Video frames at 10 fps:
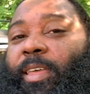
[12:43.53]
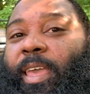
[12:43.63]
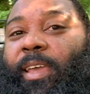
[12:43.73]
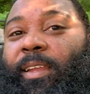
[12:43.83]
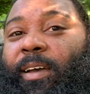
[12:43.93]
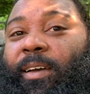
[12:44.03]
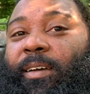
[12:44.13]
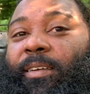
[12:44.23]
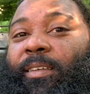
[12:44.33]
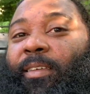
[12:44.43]
And
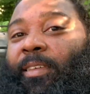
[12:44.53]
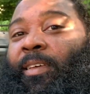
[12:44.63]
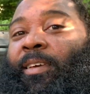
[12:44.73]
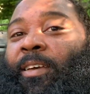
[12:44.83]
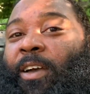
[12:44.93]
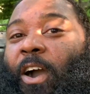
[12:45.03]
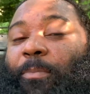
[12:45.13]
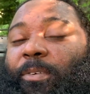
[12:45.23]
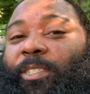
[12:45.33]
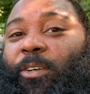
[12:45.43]

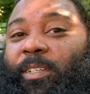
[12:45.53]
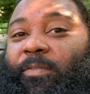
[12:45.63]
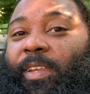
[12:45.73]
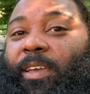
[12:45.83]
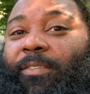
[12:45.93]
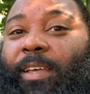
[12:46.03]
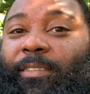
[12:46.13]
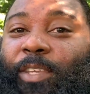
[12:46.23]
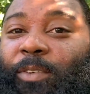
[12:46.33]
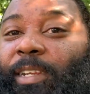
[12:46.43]
hope you enjoyed the video, and I'll
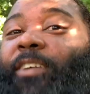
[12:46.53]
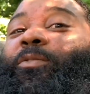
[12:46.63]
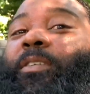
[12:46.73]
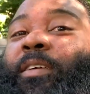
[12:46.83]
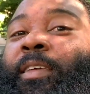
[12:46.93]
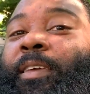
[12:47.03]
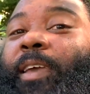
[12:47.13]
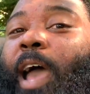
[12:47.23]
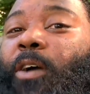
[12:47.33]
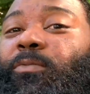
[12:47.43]
see you in the next one.
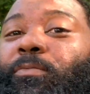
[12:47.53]
Out.